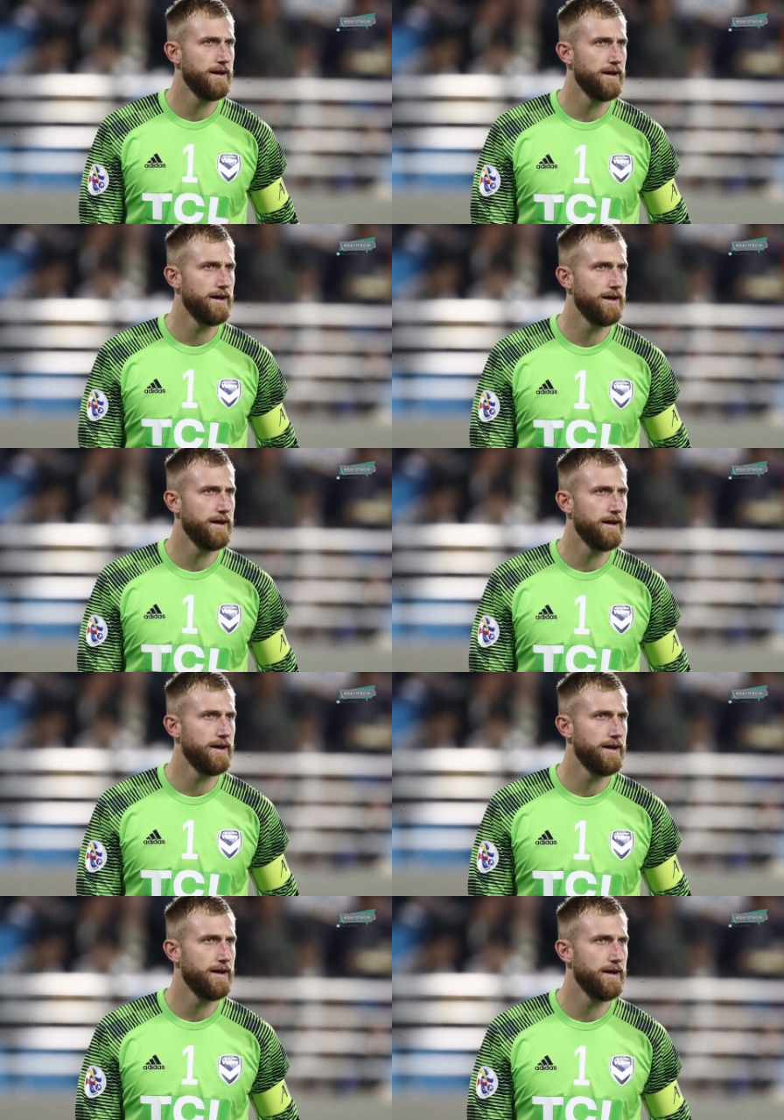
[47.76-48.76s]
to make a
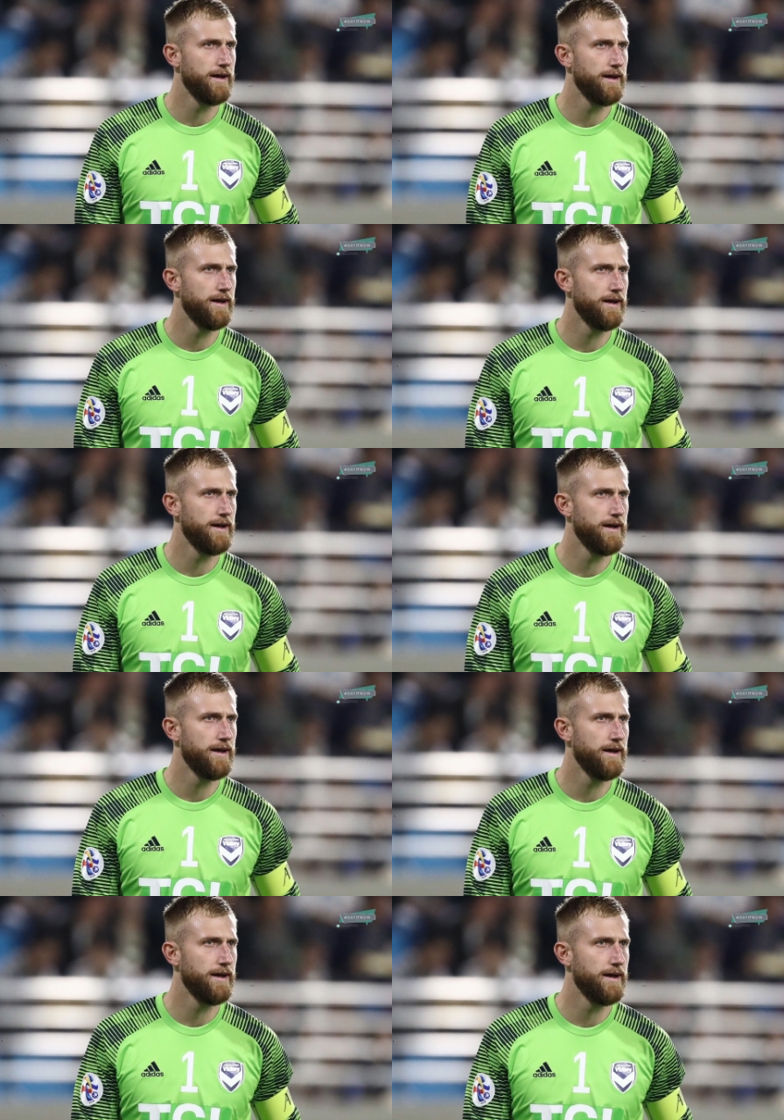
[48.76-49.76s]
decision whether I'd
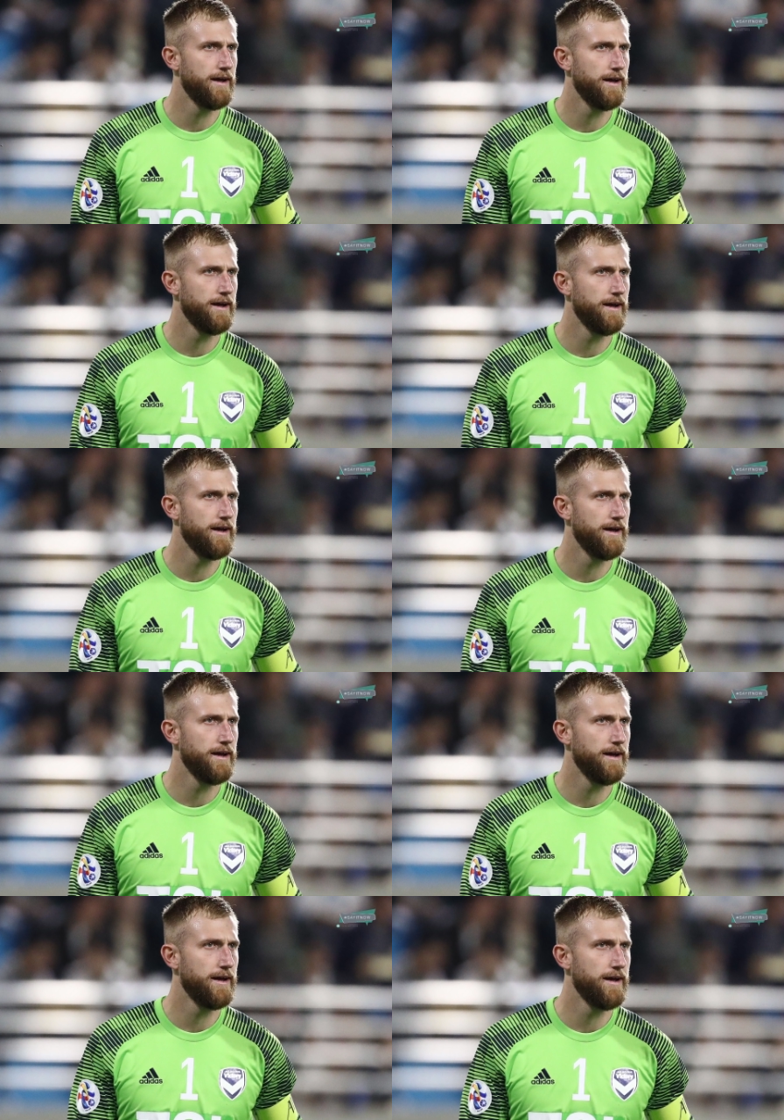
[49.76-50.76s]
pursue the opportunity to go
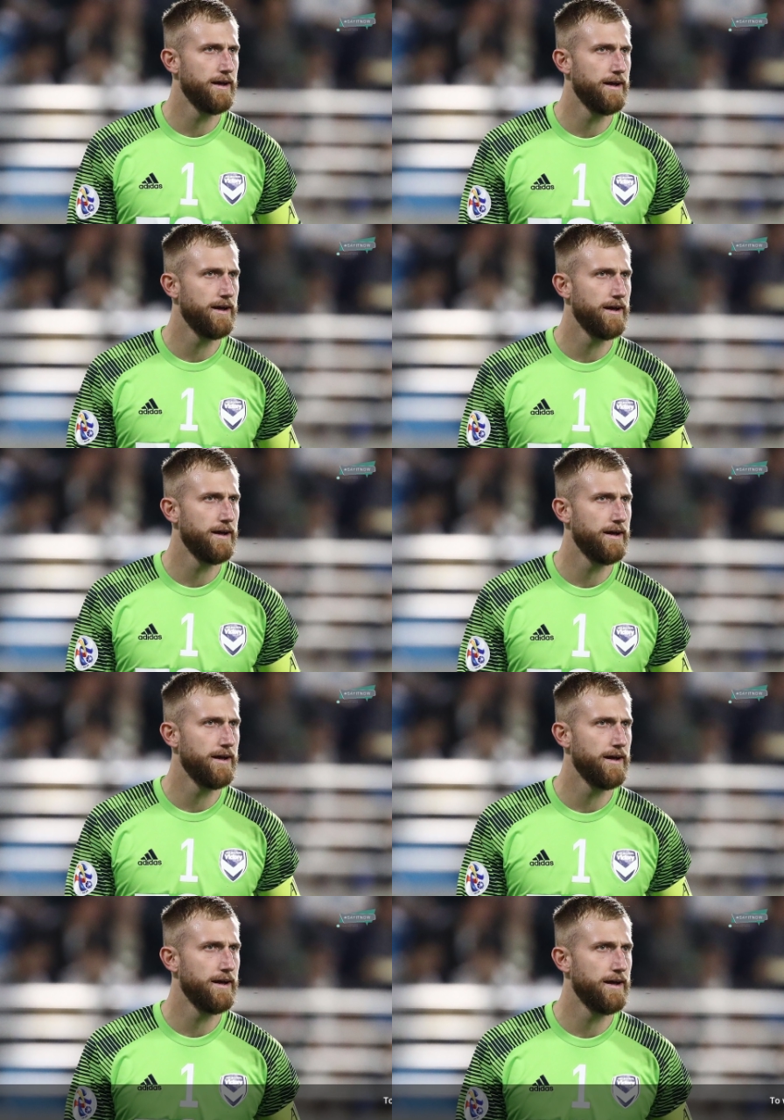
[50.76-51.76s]
down to Brisbane
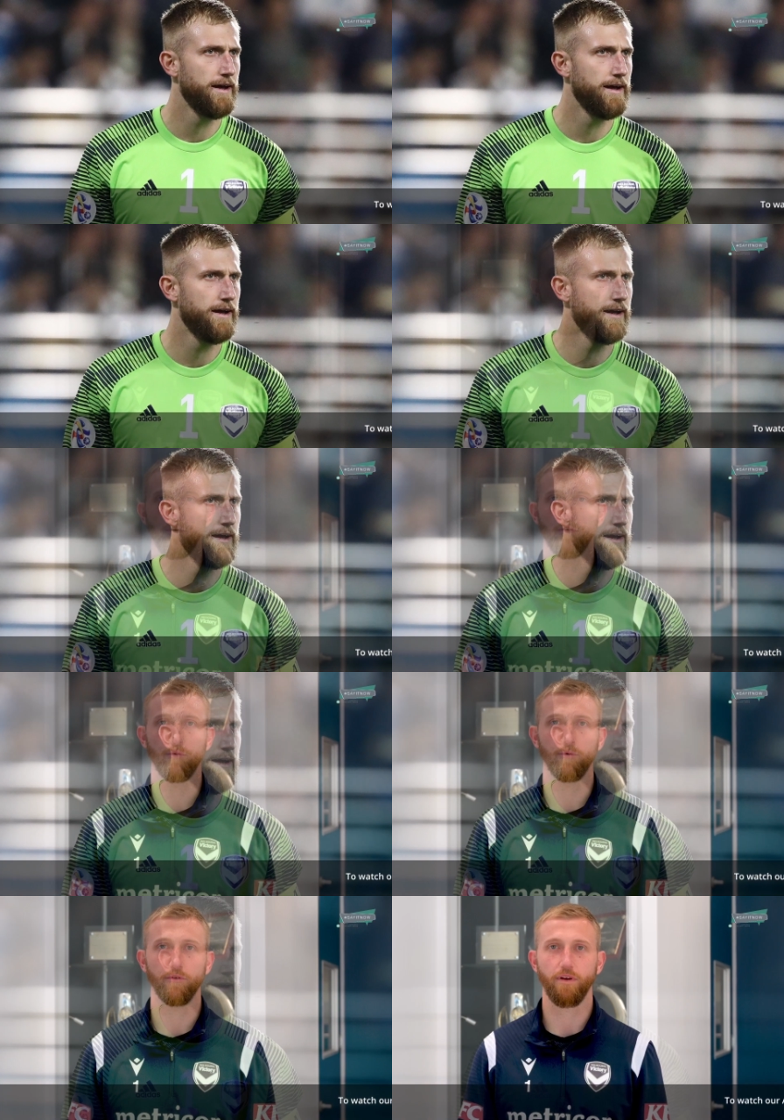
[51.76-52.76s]
and continue my
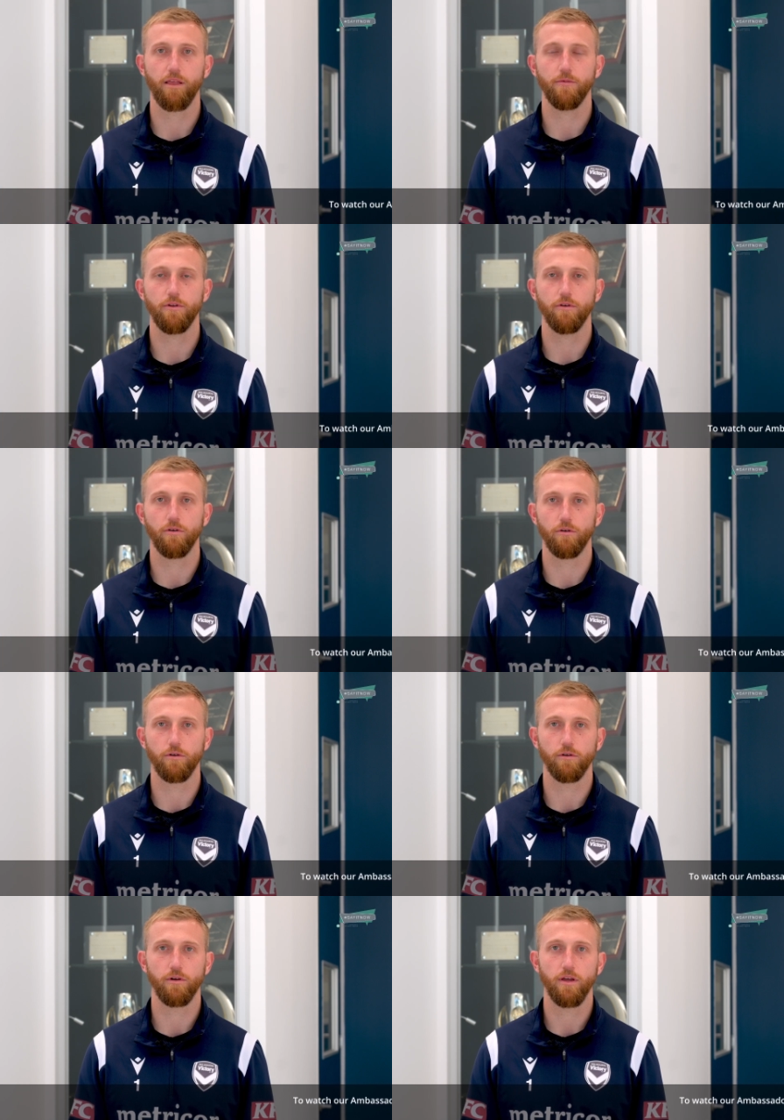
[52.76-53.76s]
football development,
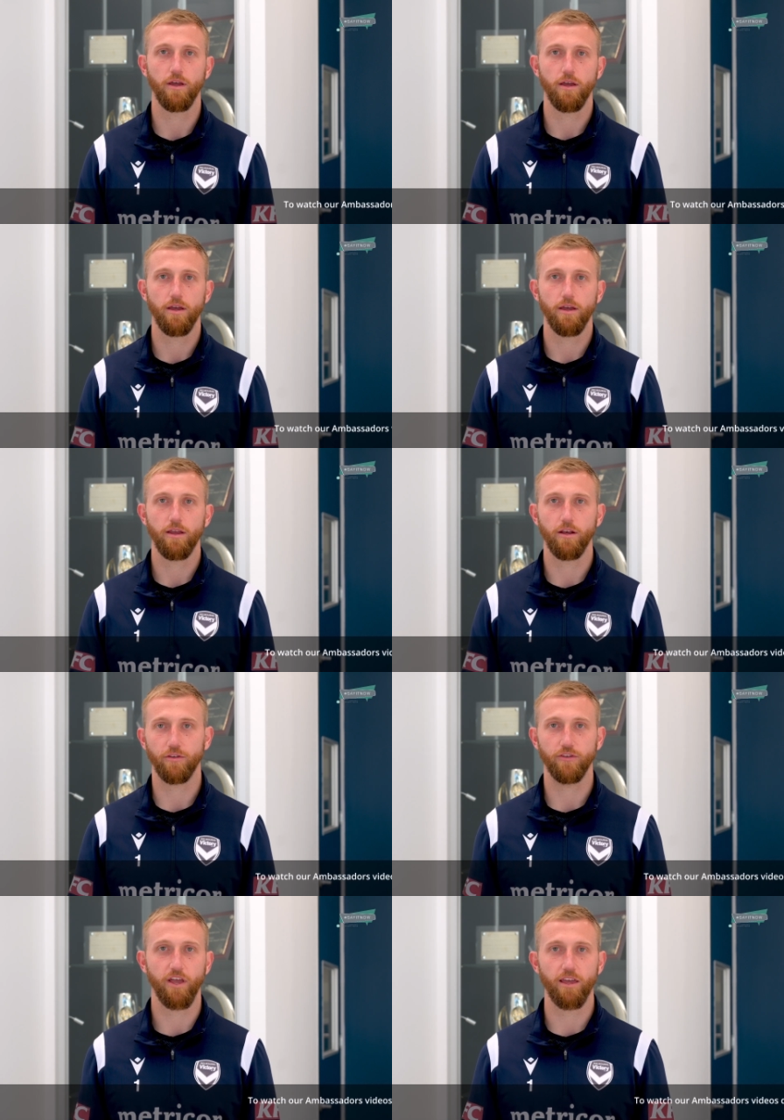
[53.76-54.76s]
or
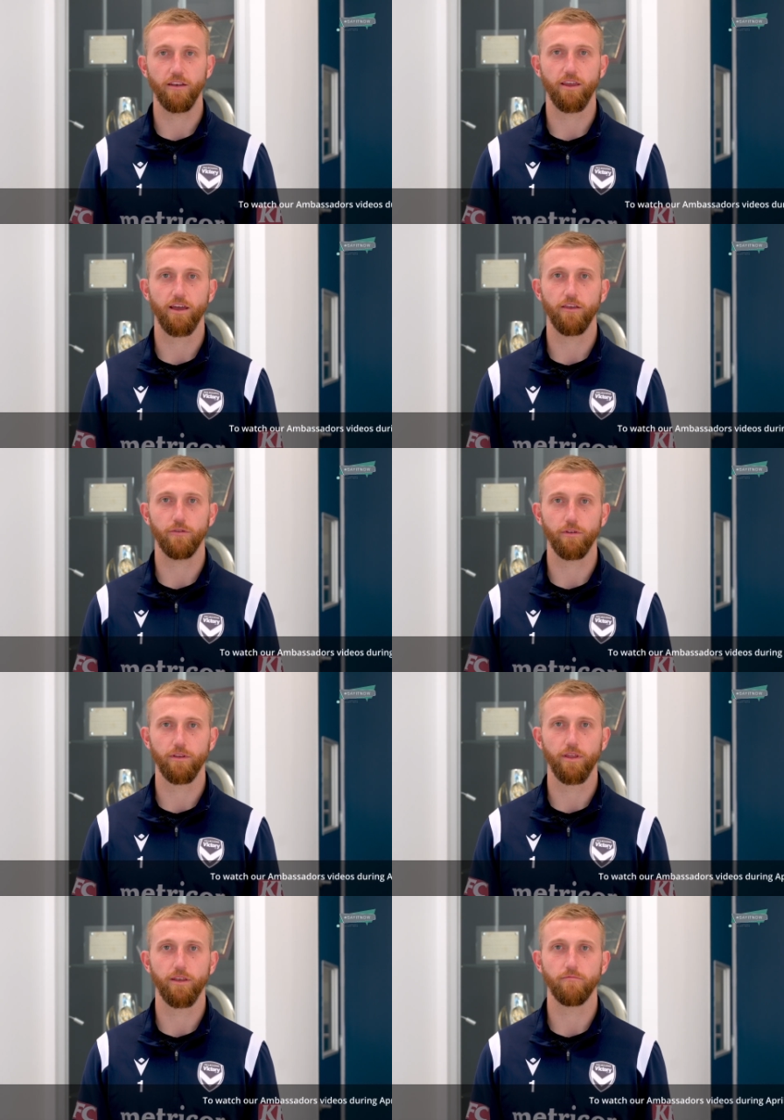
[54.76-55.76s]
stay in Townsville
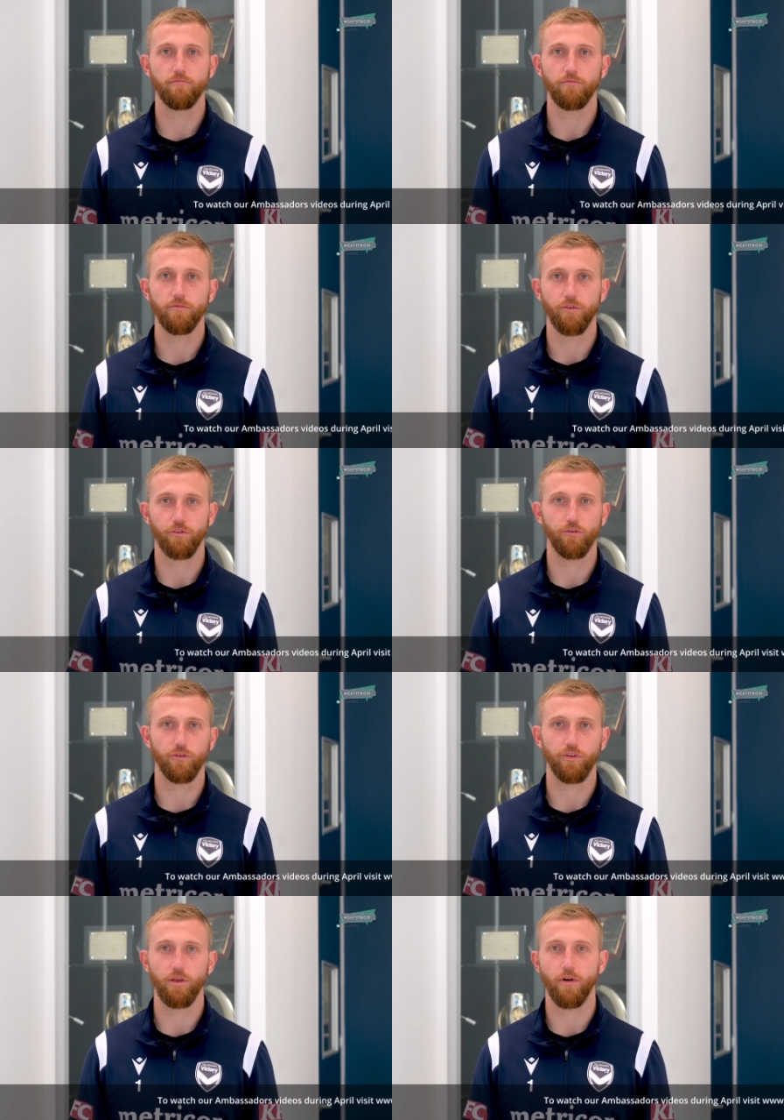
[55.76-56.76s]
and then just sort
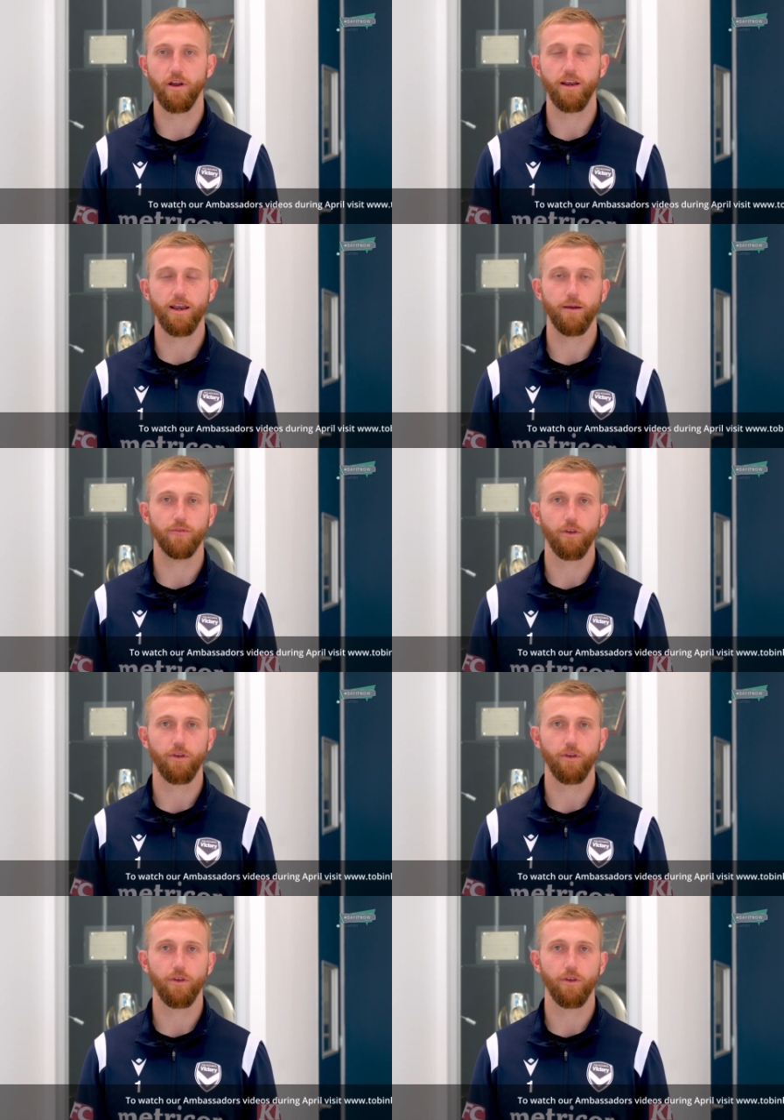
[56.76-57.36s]
of see where I ended up.